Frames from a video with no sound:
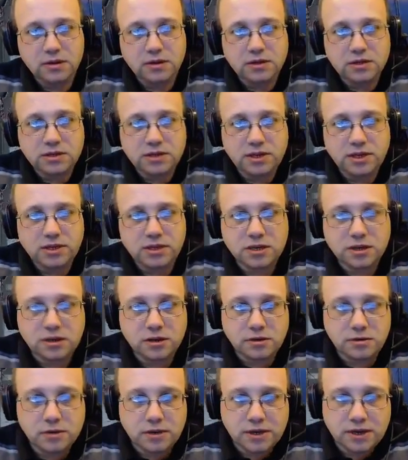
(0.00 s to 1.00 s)
So let's
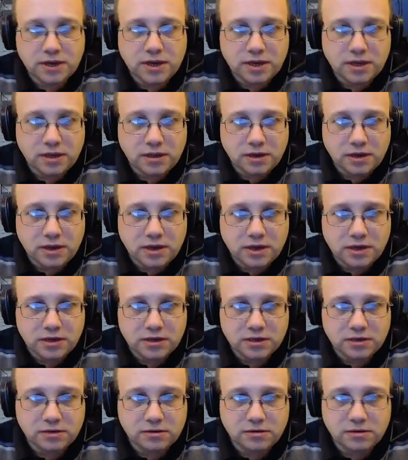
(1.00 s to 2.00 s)
go and get the
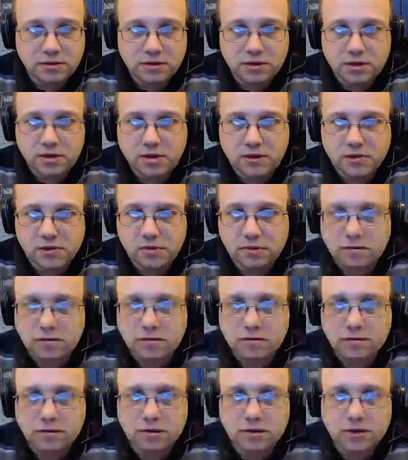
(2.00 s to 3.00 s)
last
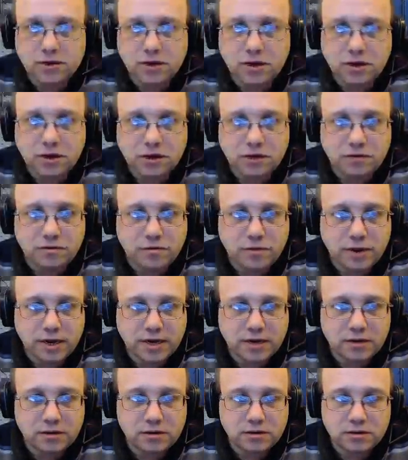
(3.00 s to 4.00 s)
cut of
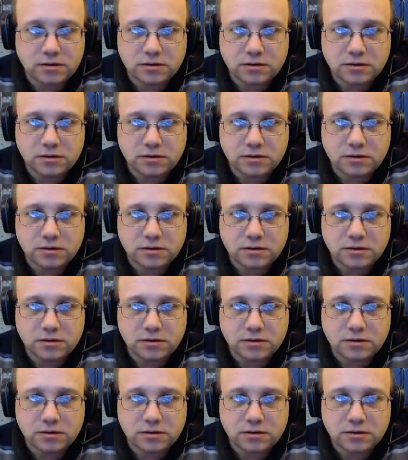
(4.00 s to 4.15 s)
wagons.